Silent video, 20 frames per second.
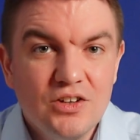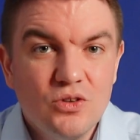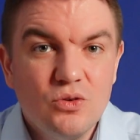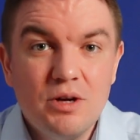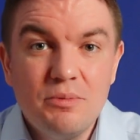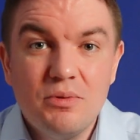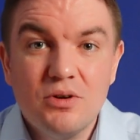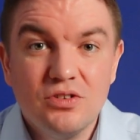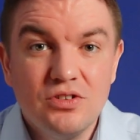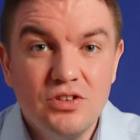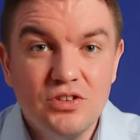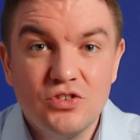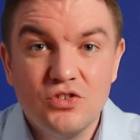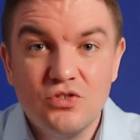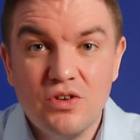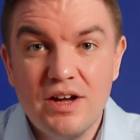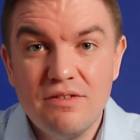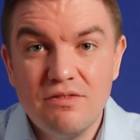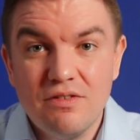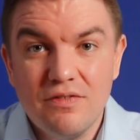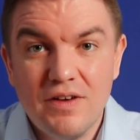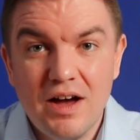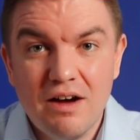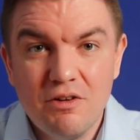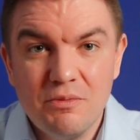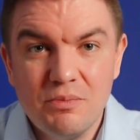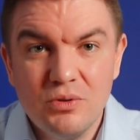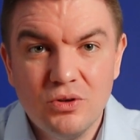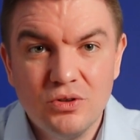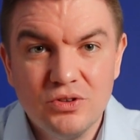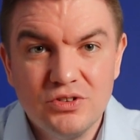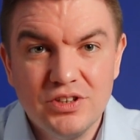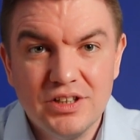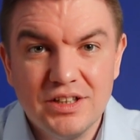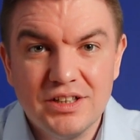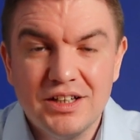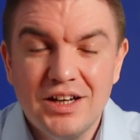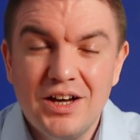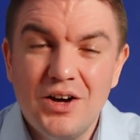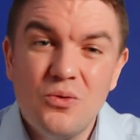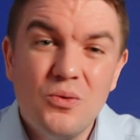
QuickBooks is great for VAT reporting,